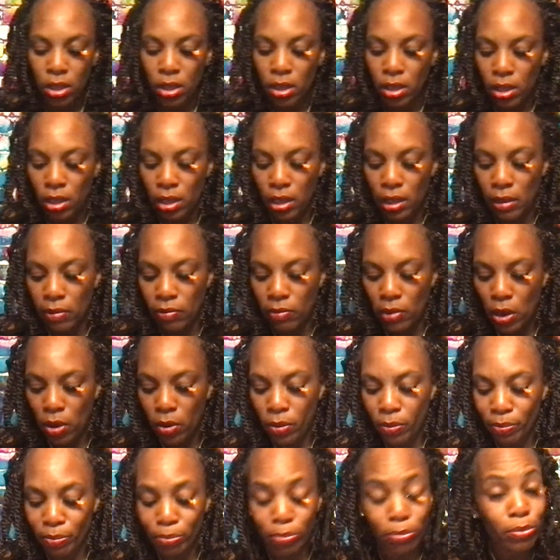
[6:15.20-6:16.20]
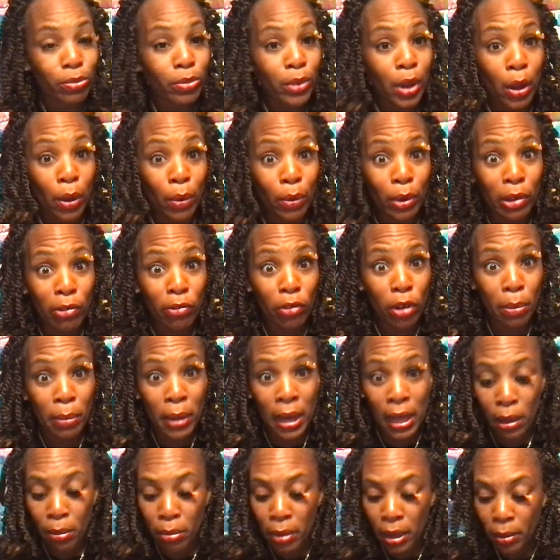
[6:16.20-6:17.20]
Even though we from
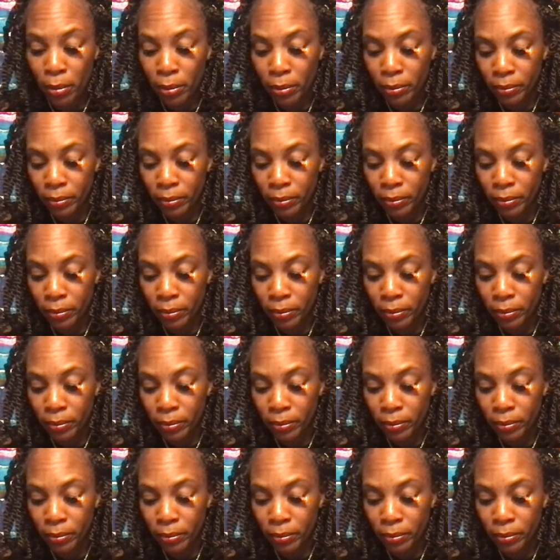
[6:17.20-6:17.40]
Alabama.